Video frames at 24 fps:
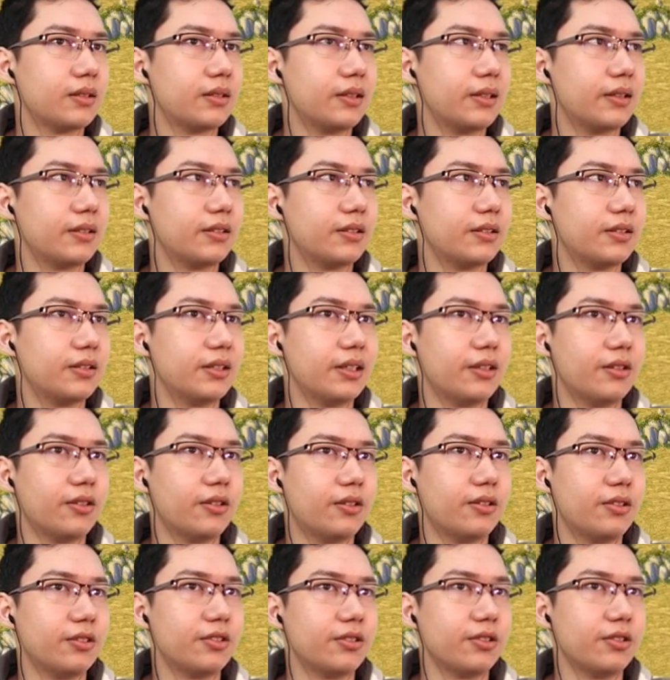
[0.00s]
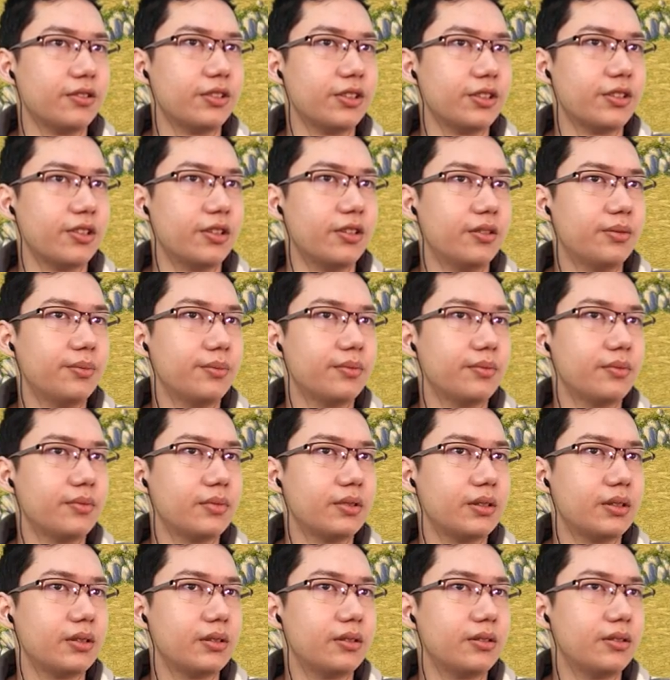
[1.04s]
Click to send all soldiers home.
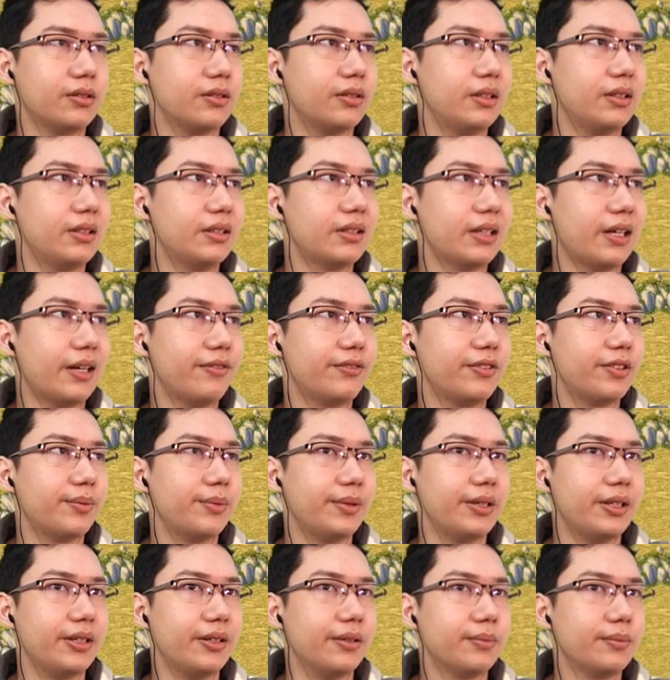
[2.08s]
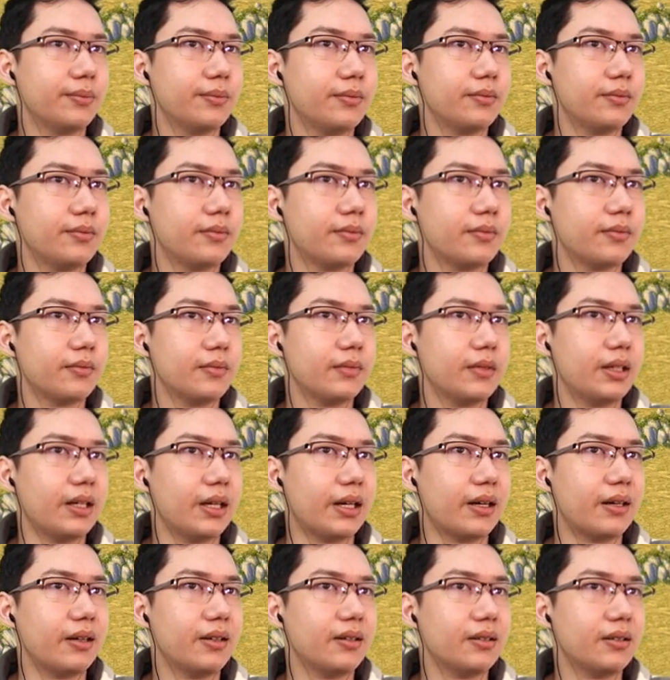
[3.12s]
Do these have to be...
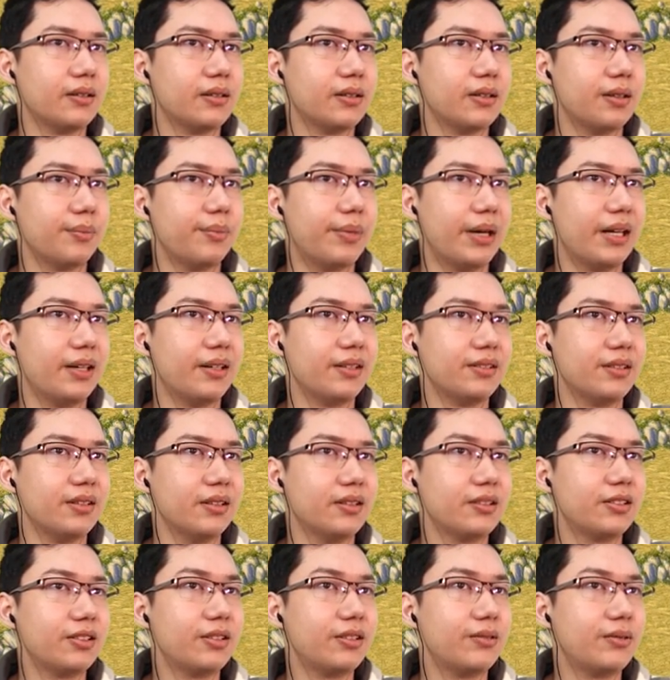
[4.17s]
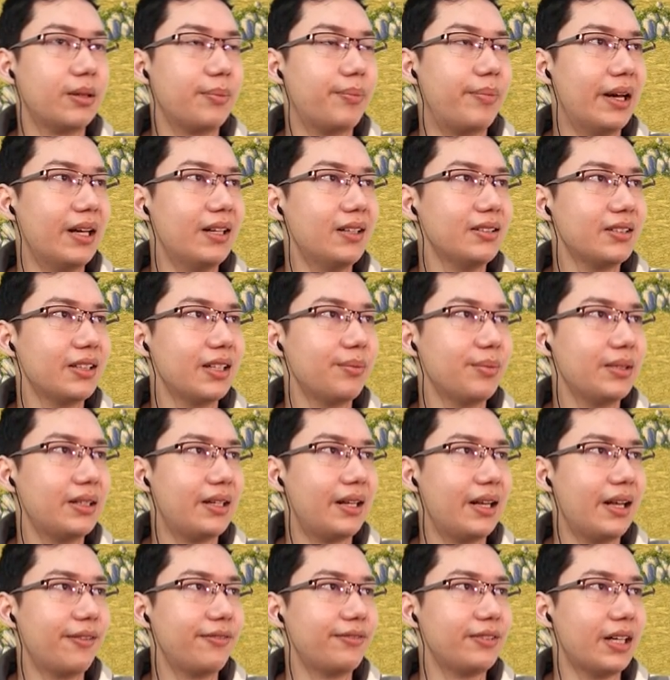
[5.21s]
Yeah, the banners... So the banners can be
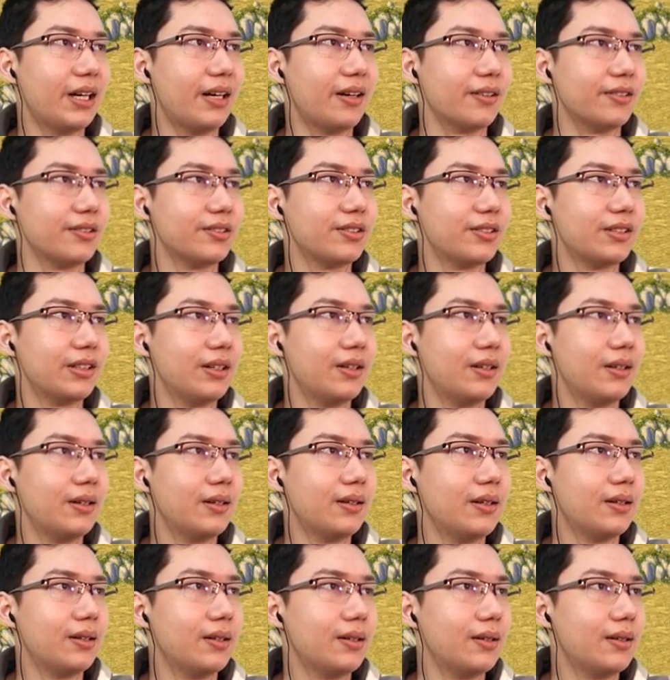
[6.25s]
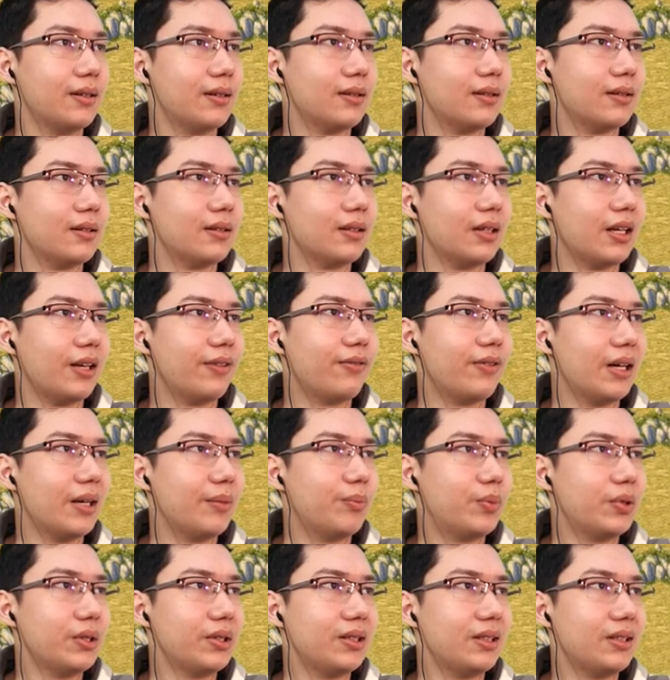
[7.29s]
left out. If I
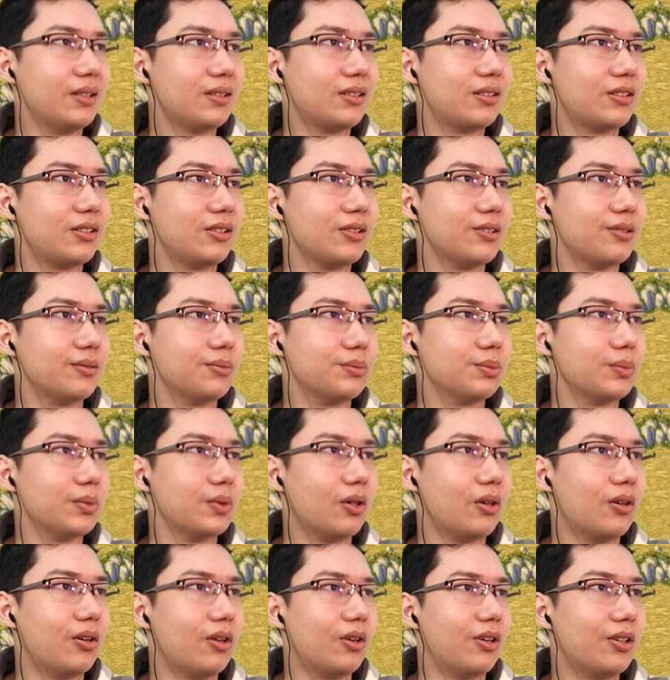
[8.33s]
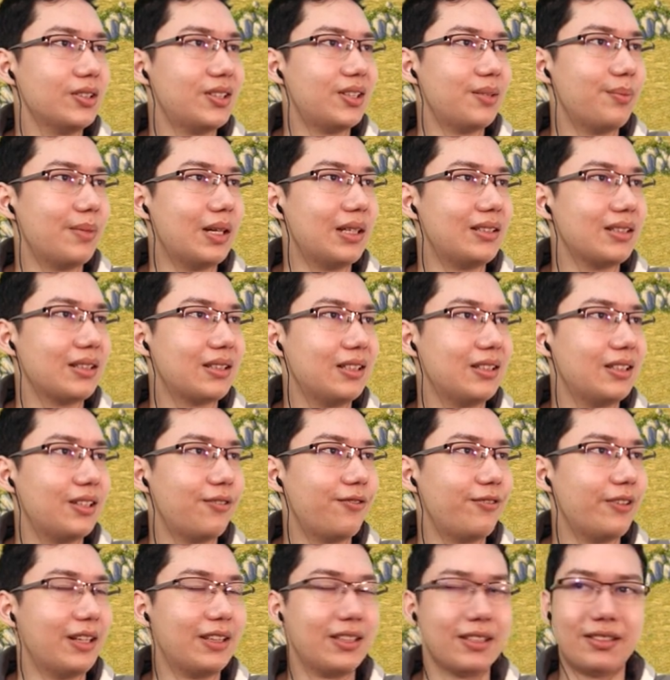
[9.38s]
put this to automatically
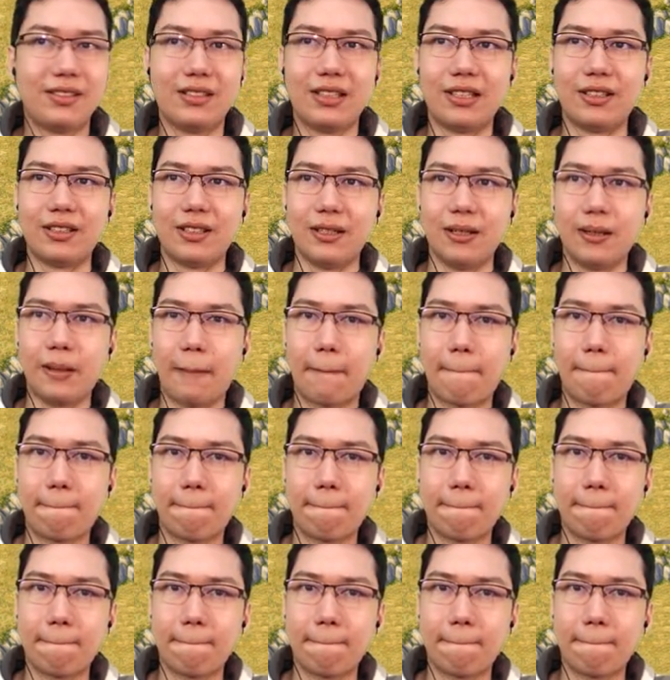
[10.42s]
defend the city,